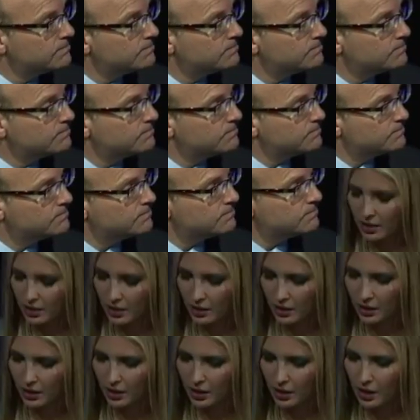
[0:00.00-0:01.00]
Yes,
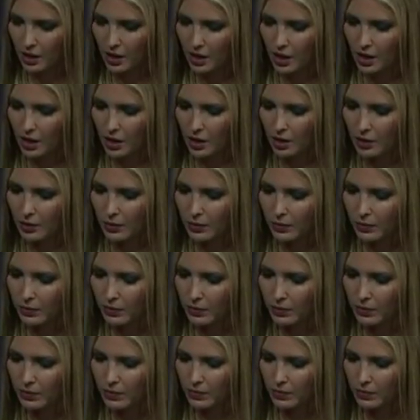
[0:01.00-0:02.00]

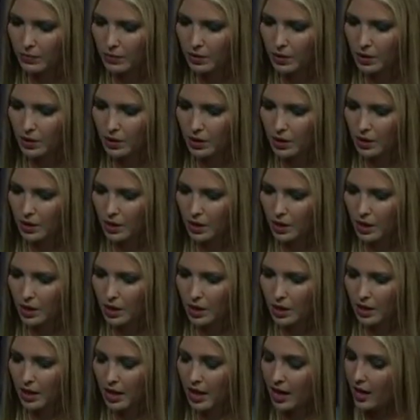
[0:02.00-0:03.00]
um,
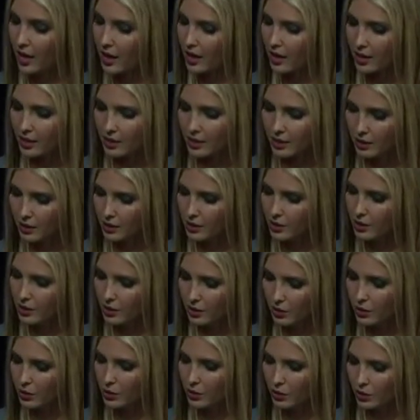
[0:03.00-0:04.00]
that
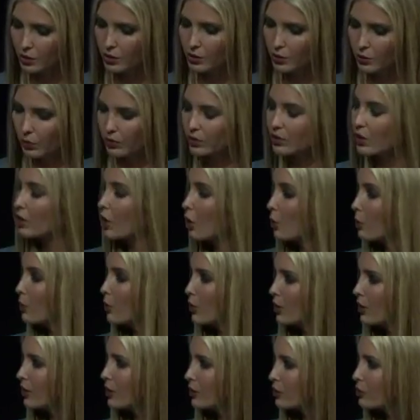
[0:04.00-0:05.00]
was a low
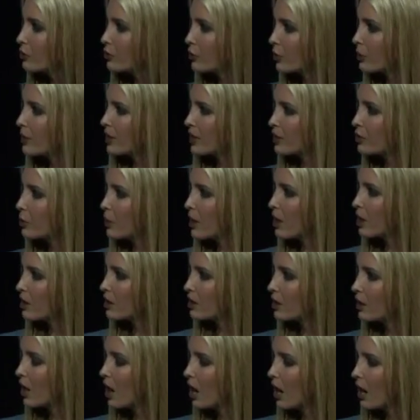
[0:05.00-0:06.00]
point for me as
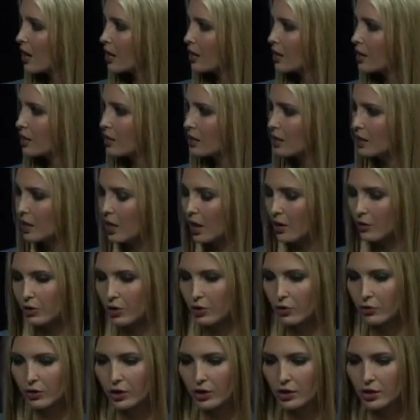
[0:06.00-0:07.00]
well. I, I
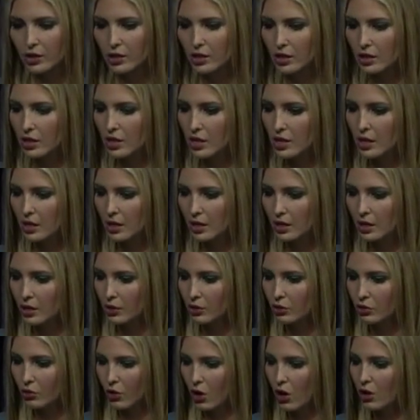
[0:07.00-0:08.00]
feel very
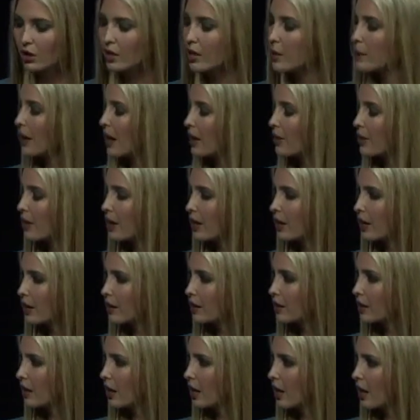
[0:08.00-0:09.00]
strongly about
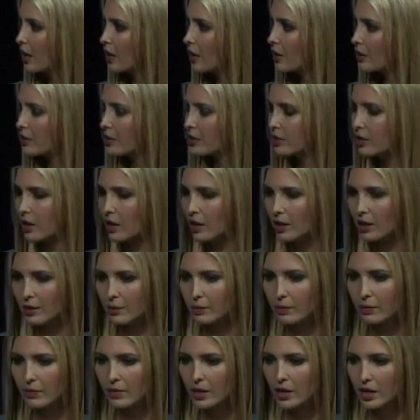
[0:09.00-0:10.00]
that, and
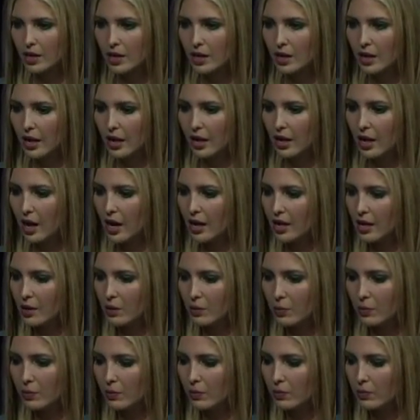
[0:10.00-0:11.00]
um, and I
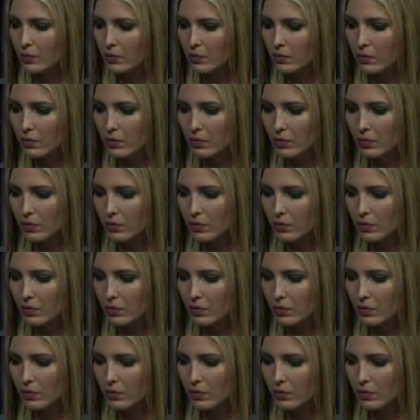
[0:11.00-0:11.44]
am